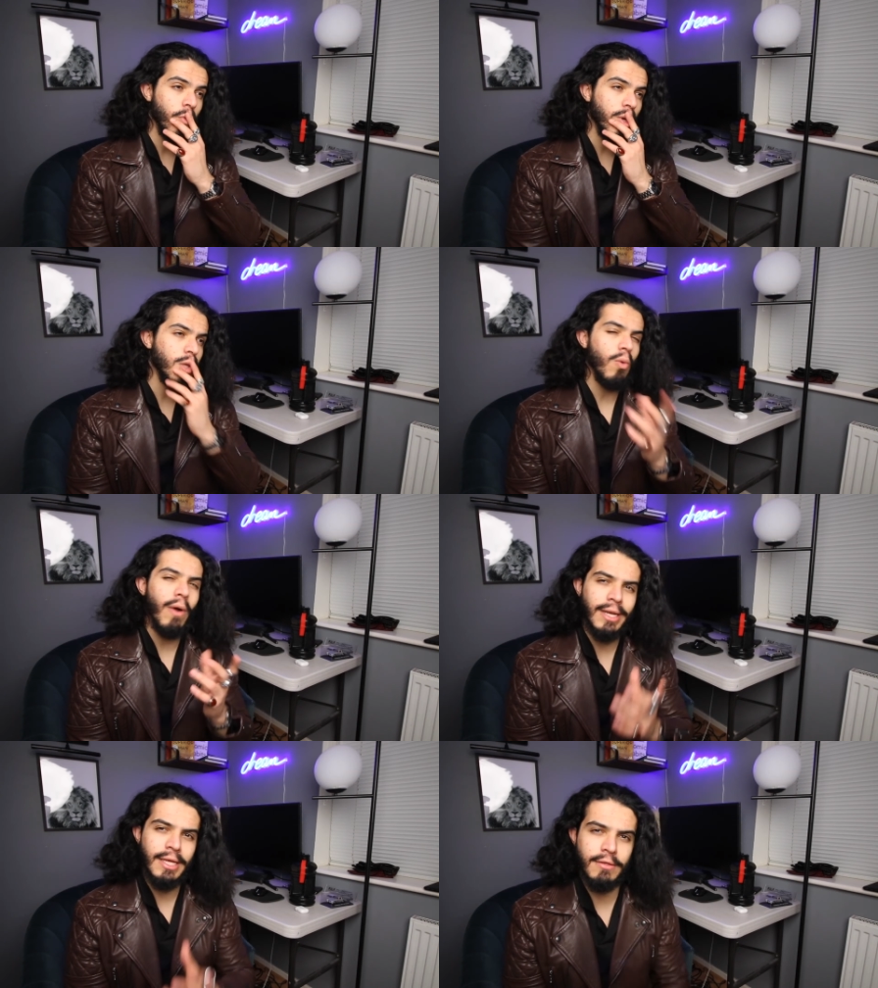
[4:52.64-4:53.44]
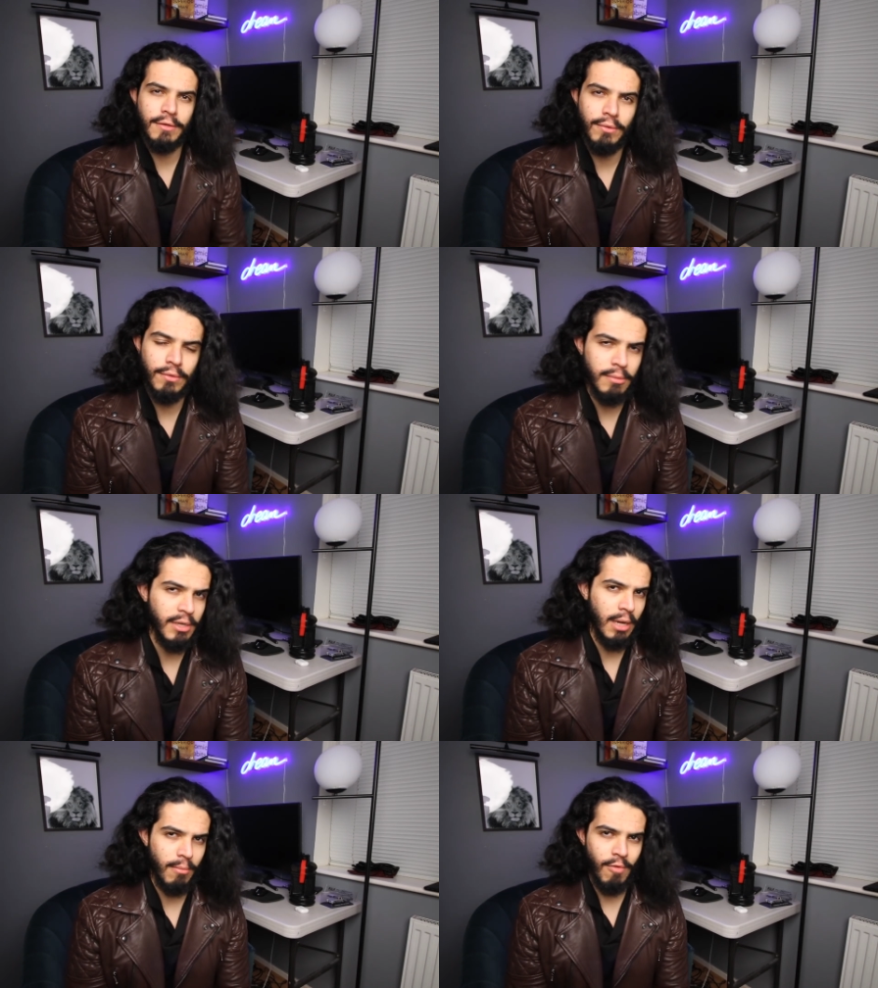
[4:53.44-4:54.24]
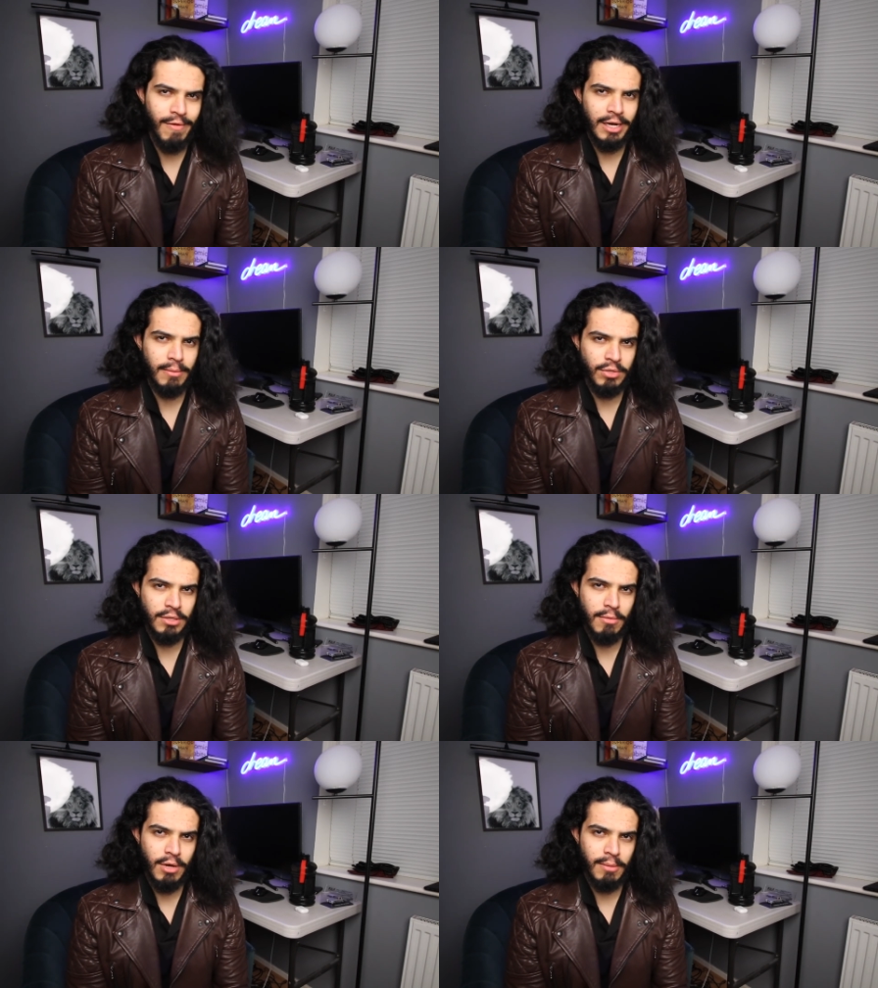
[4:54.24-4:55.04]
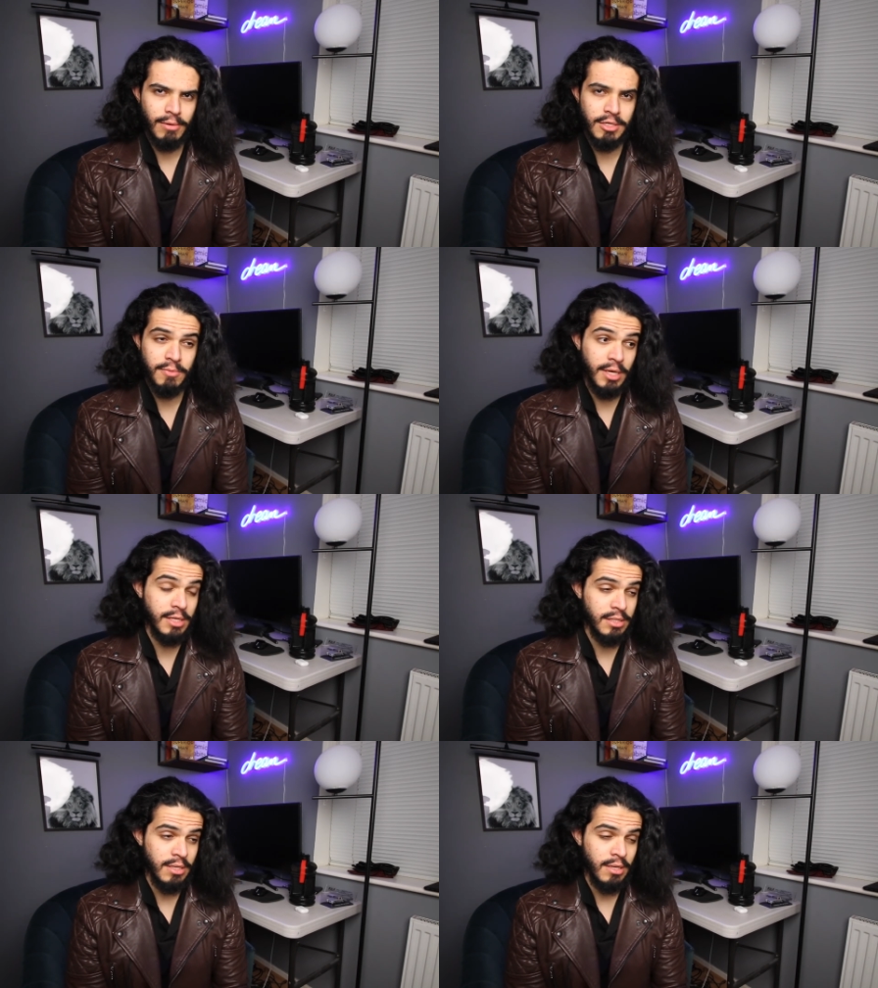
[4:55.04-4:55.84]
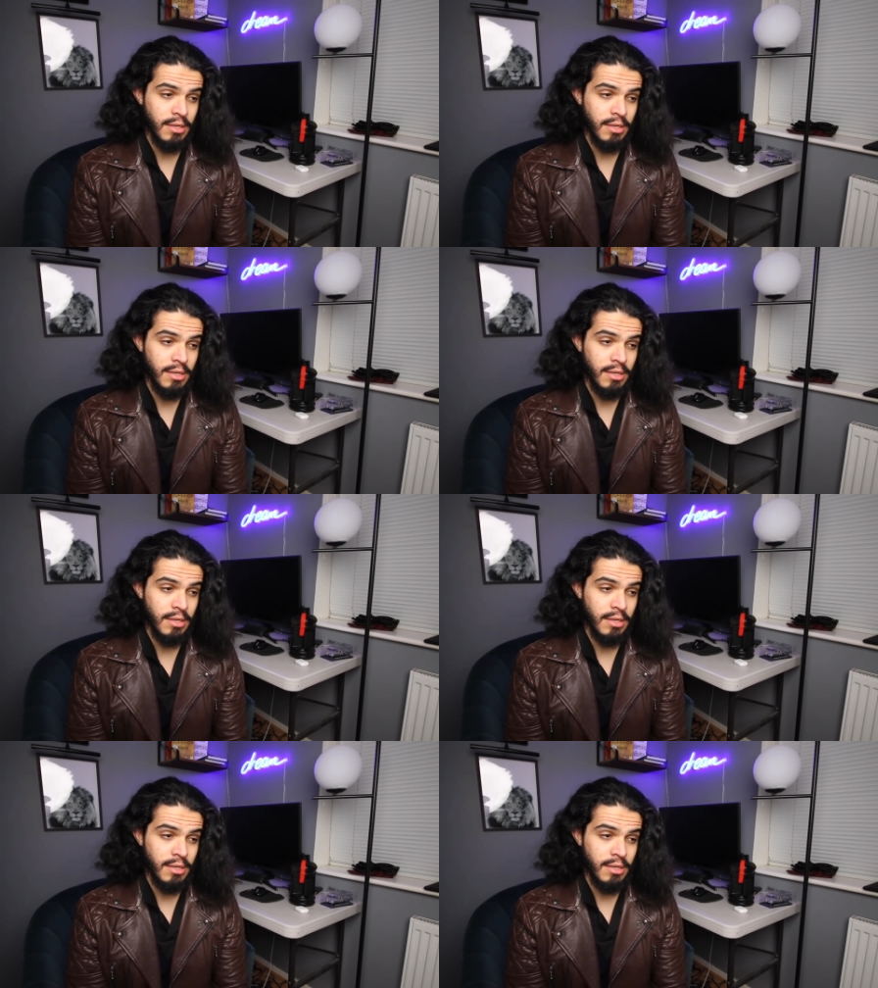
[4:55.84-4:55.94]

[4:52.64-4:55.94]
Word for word: what do I need to do to become more valuable to the marketplace? Because